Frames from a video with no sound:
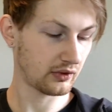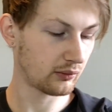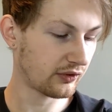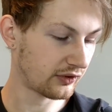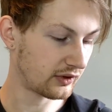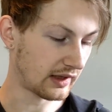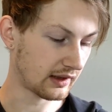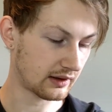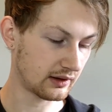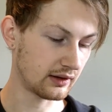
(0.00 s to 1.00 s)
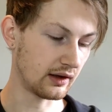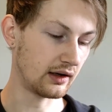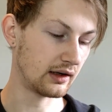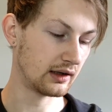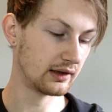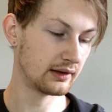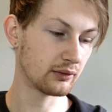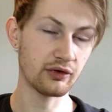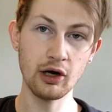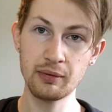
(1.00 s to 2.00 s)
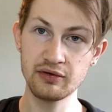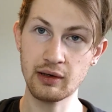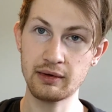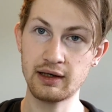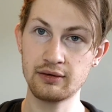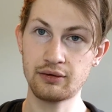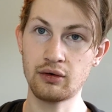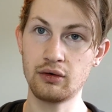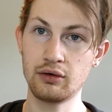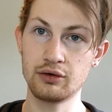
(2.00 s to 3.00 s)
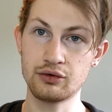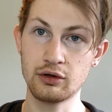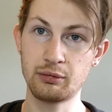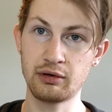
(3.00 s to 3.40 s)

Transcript: with the neck, I was hoping to get my hands on a drill